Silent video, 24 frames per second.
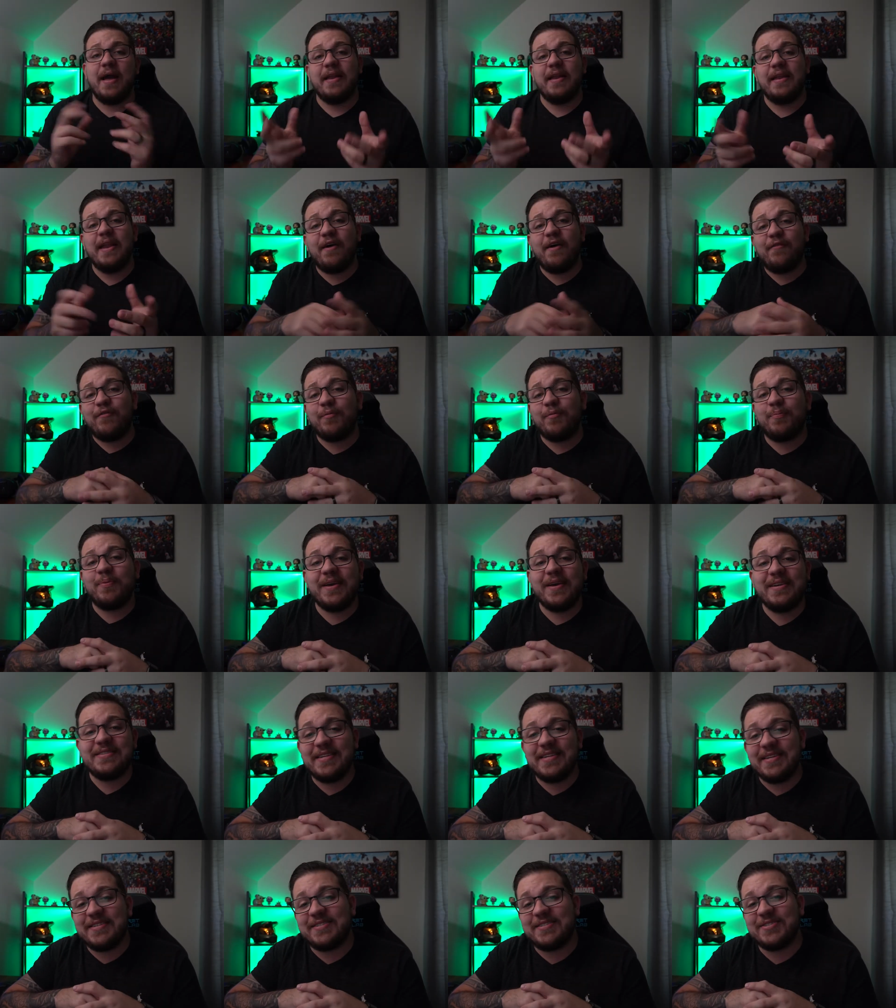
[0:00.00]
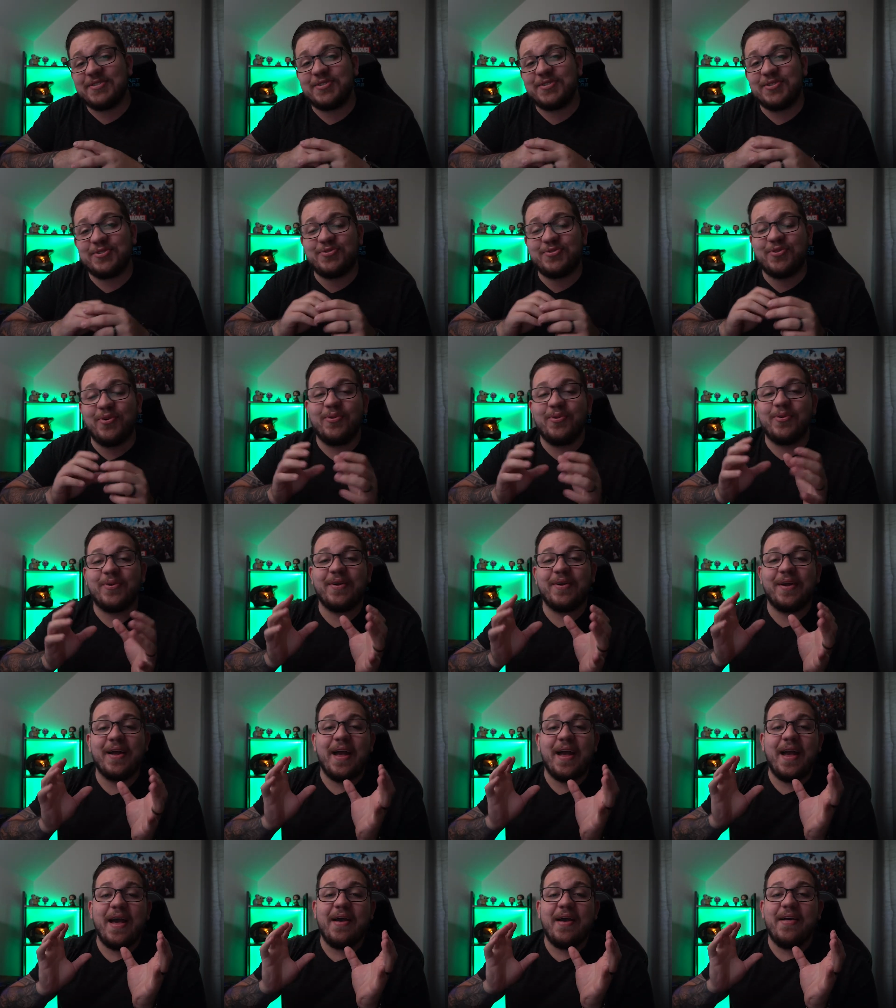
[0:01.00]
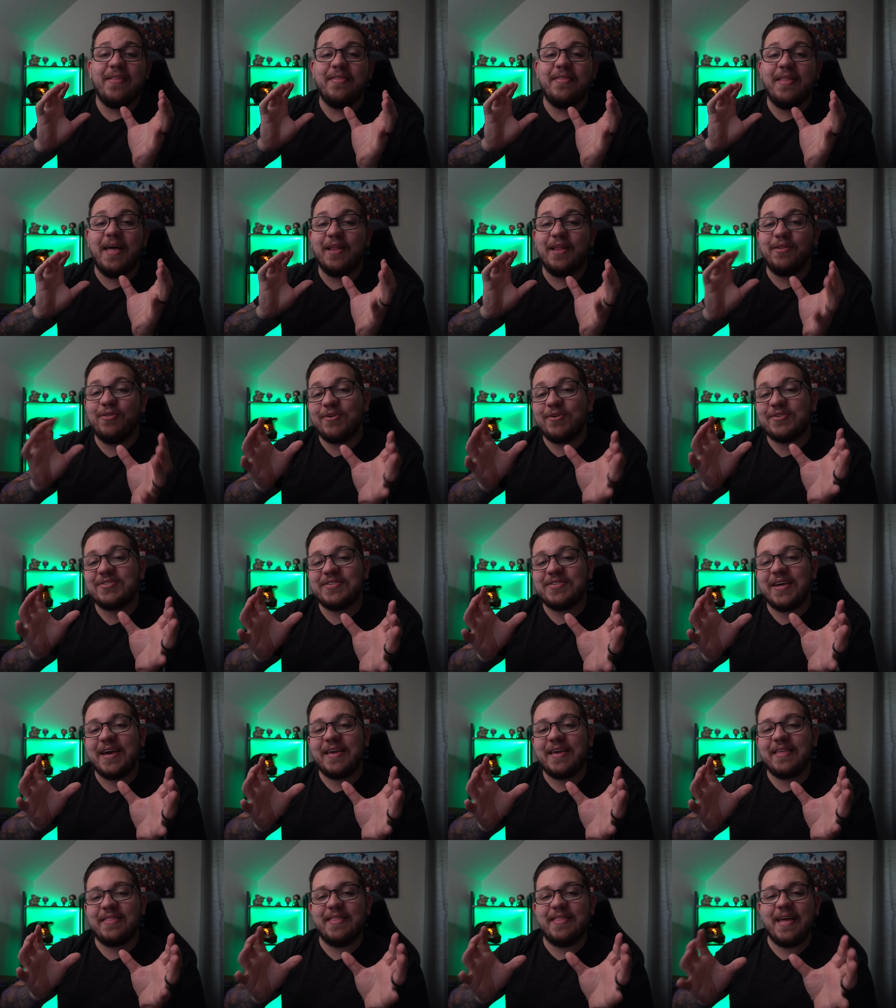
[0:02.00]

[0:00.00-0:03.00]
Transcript: Now for PlayStation's controller, it looks like